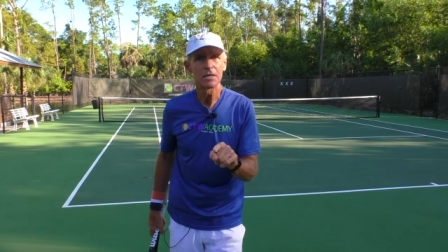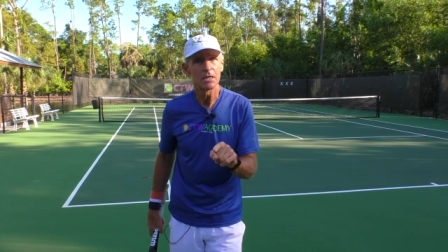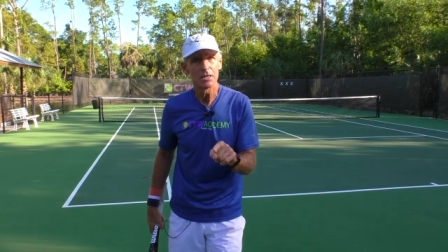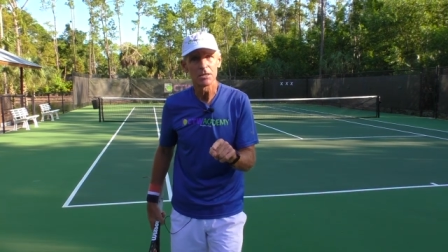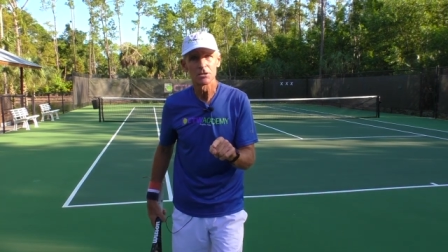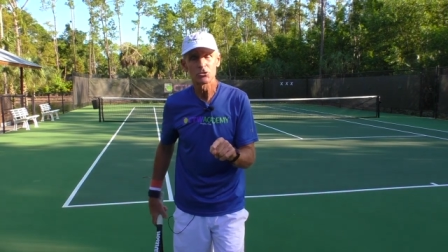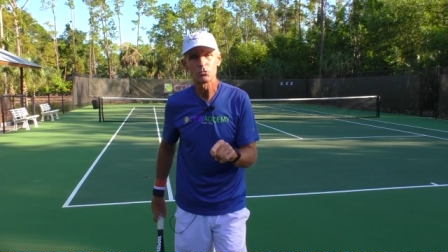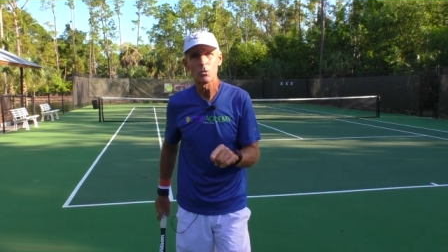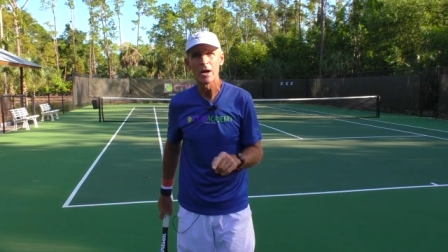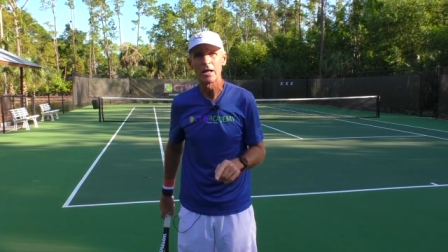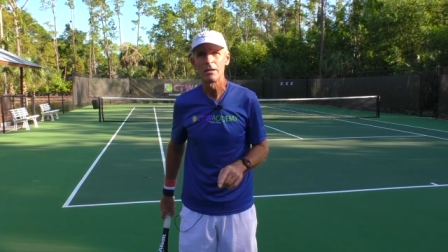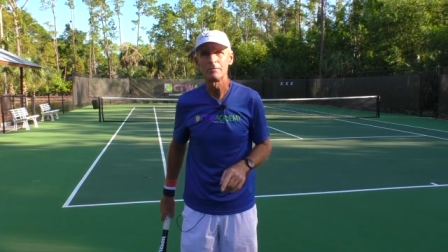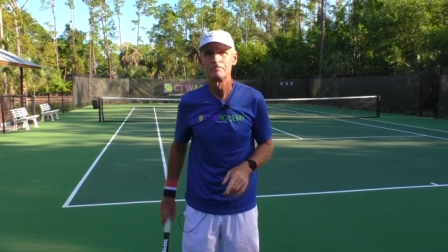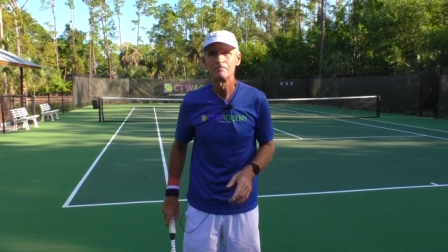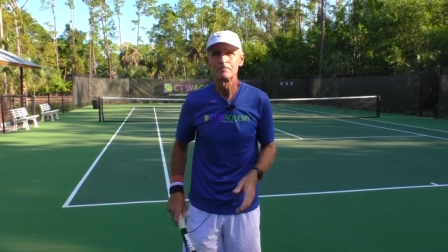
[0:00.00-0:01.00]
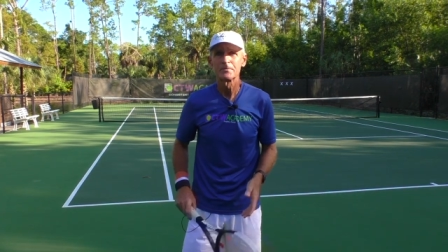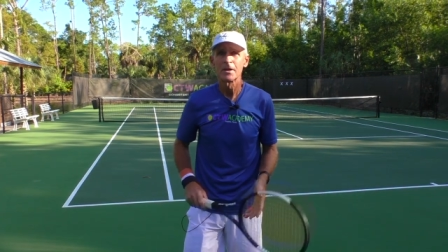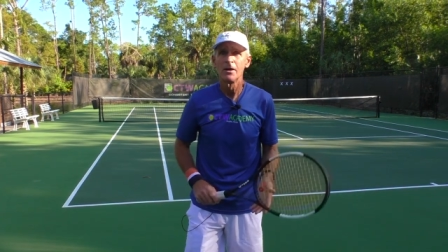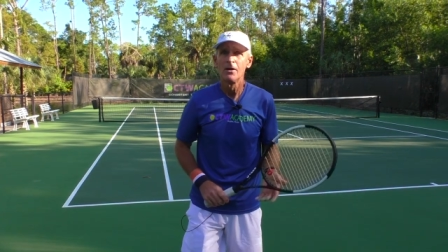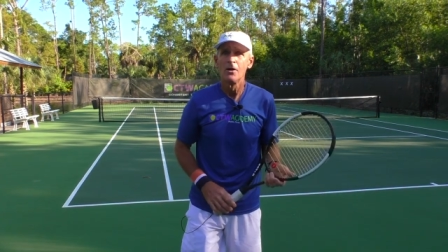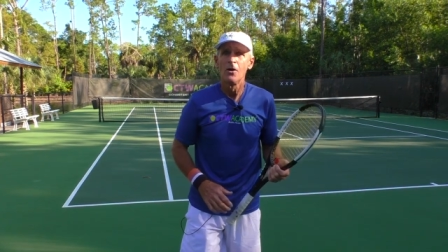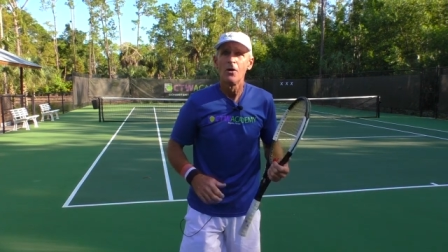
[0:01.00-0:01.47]
key as well
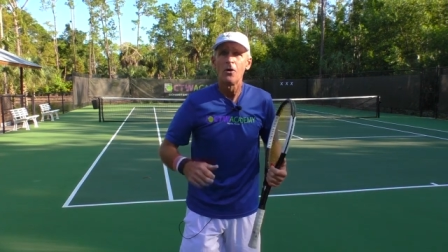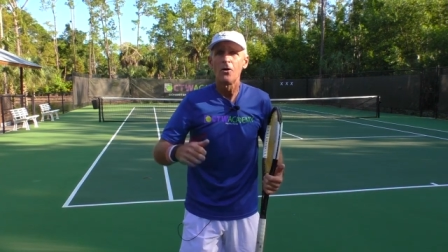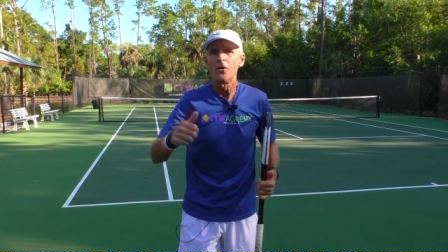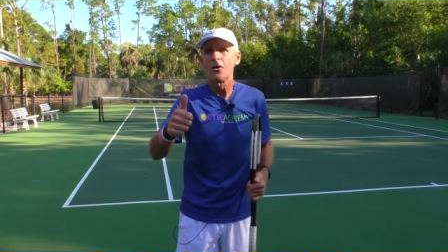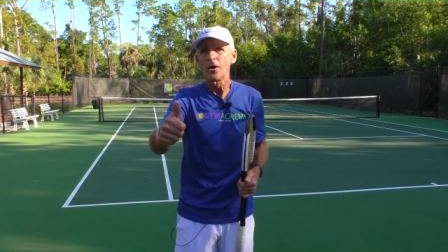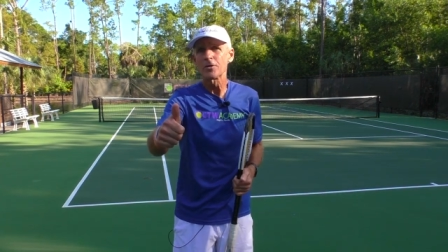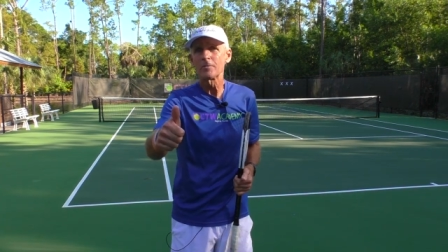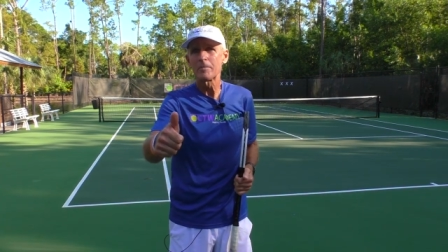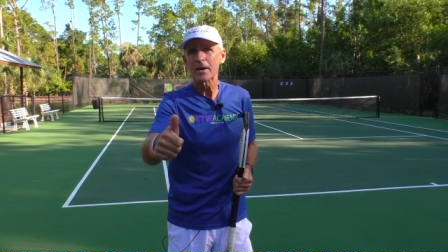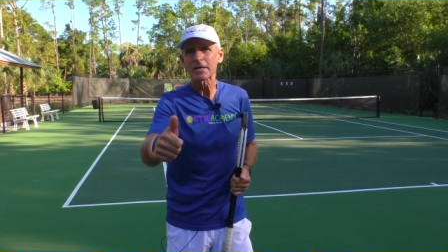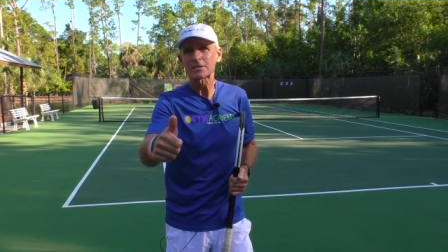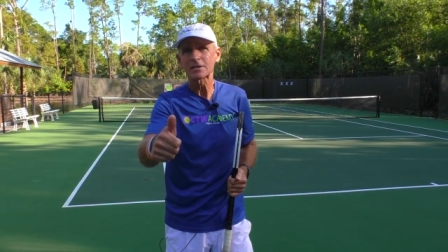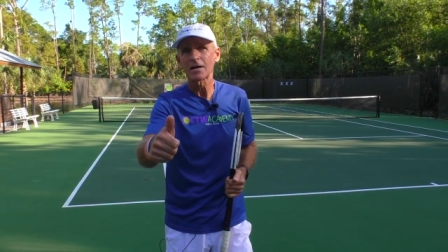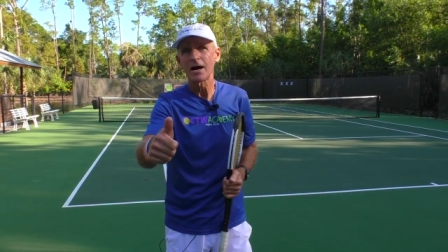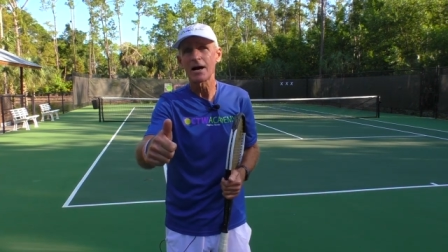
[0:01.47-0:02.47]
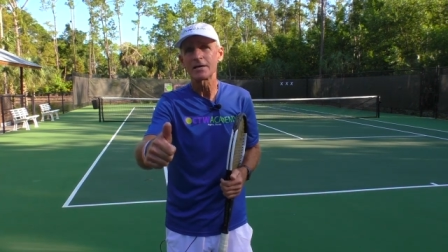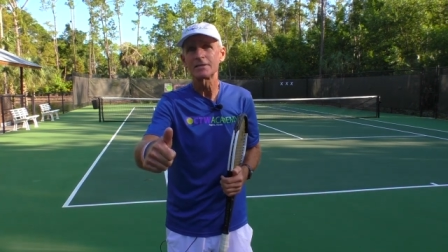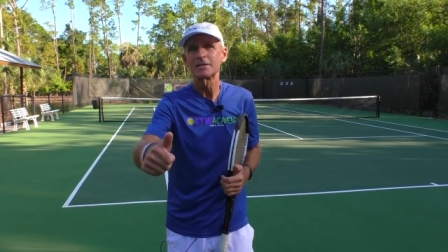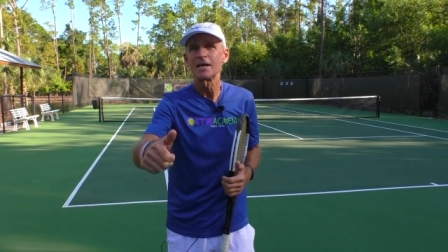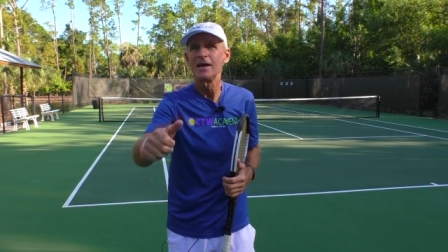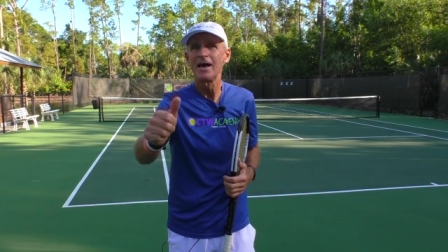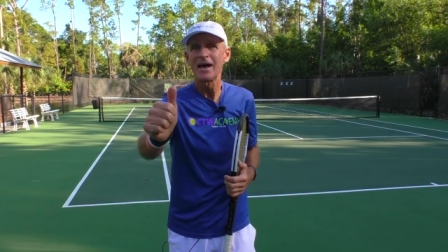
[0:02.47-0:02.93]
all the best,
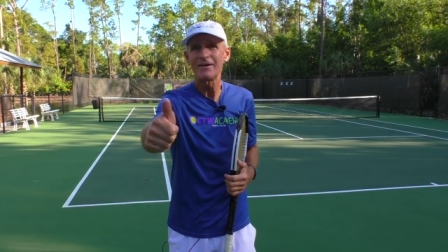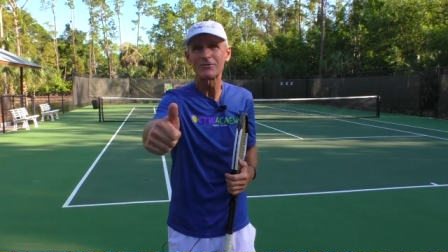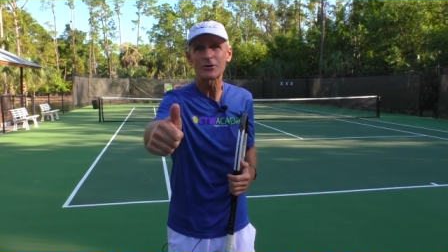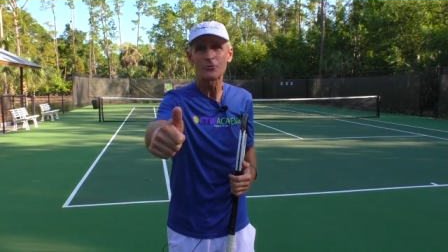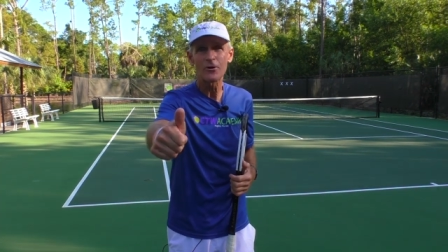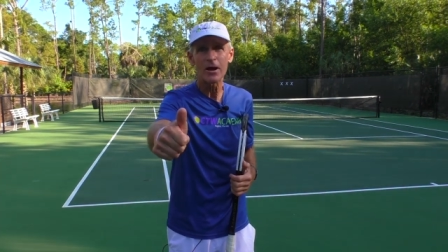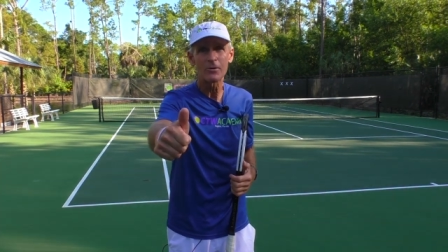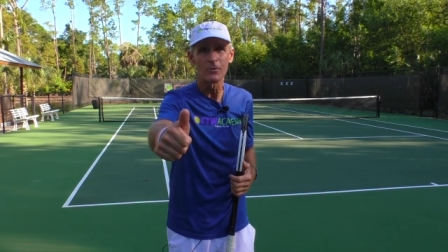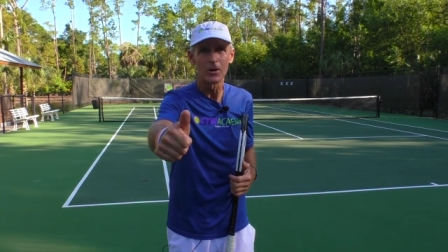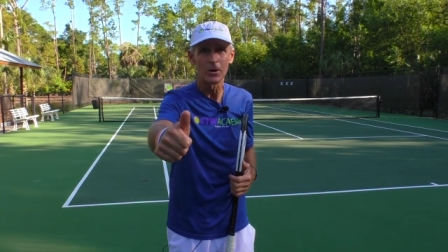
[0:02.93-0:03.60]
guys. Have a great